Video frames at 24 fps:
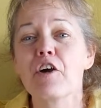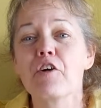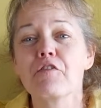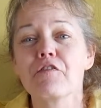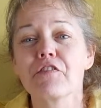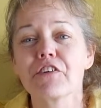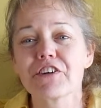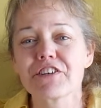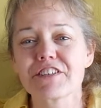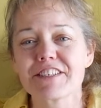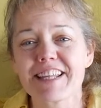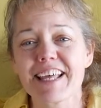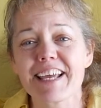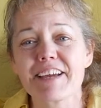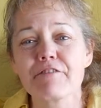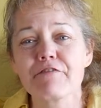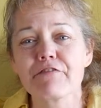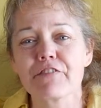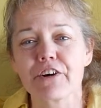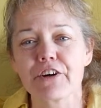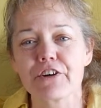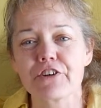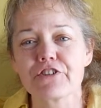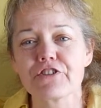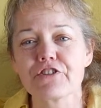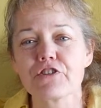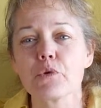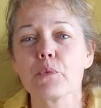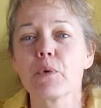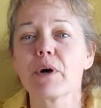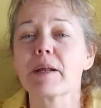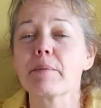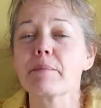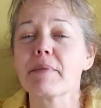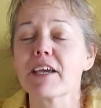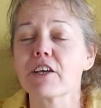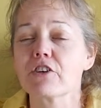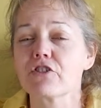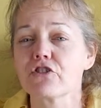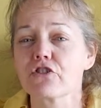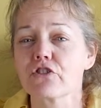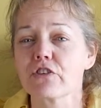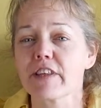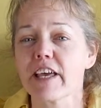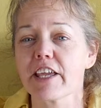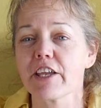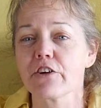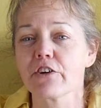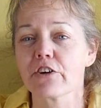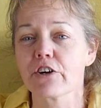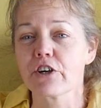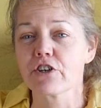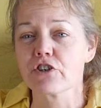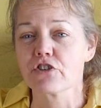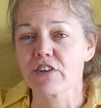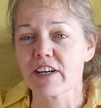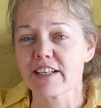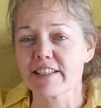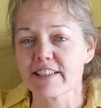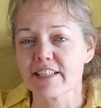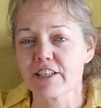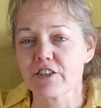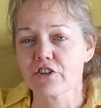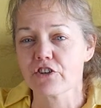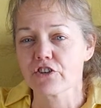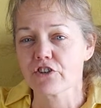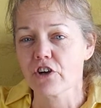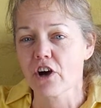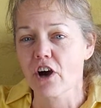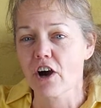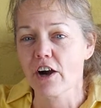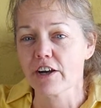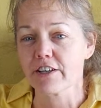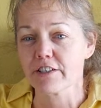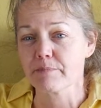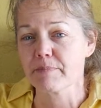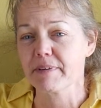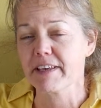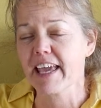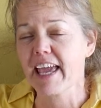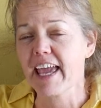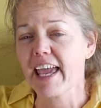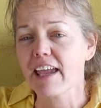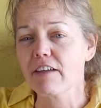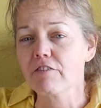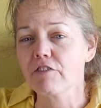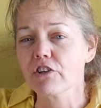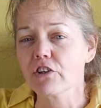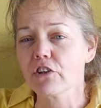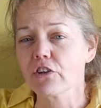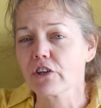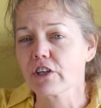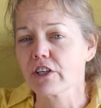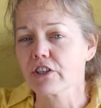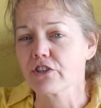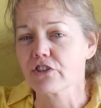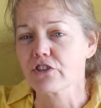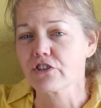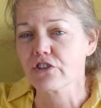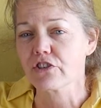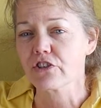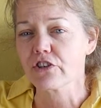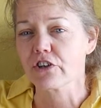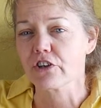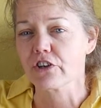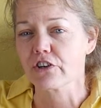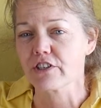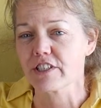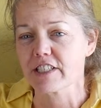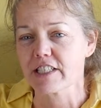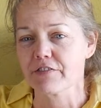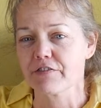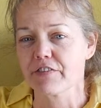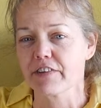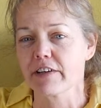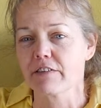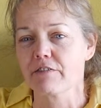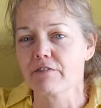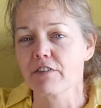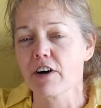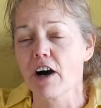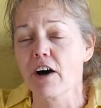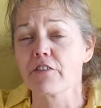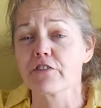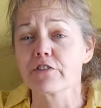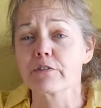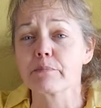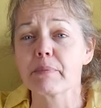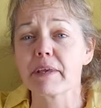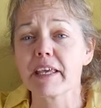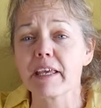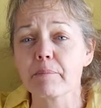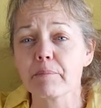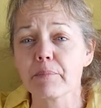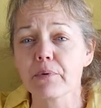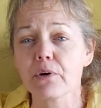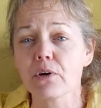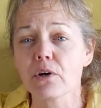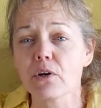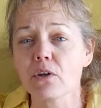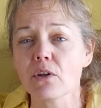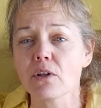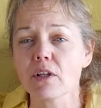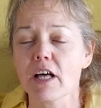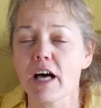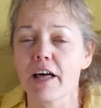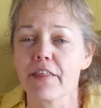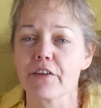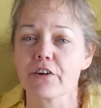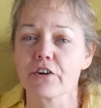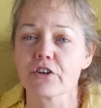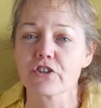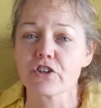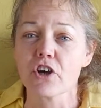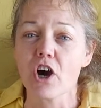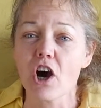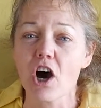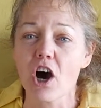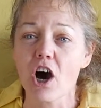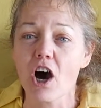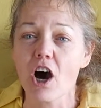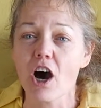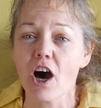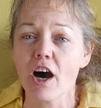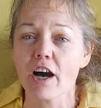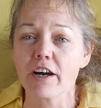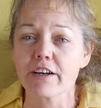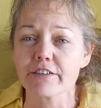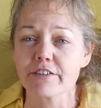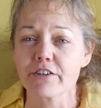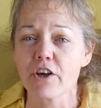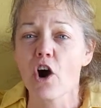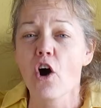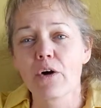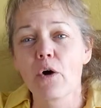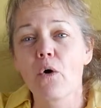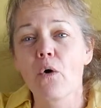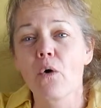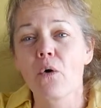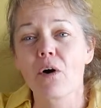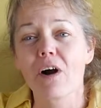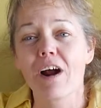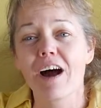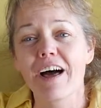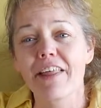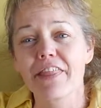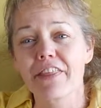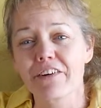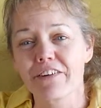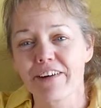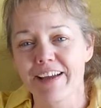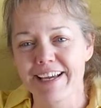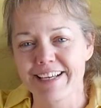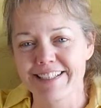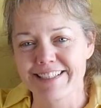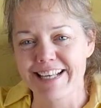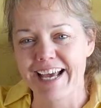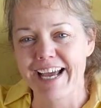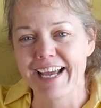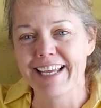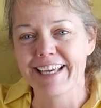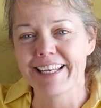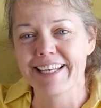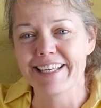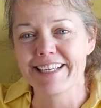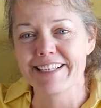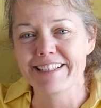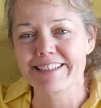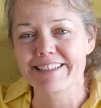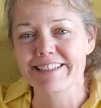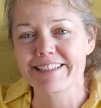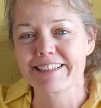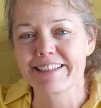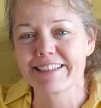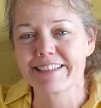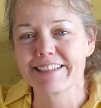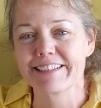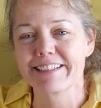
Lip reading: First thing first, you want to make sure that you're addressing your dog's behavioral concerns if it involves people, other dogs, or other anxieties.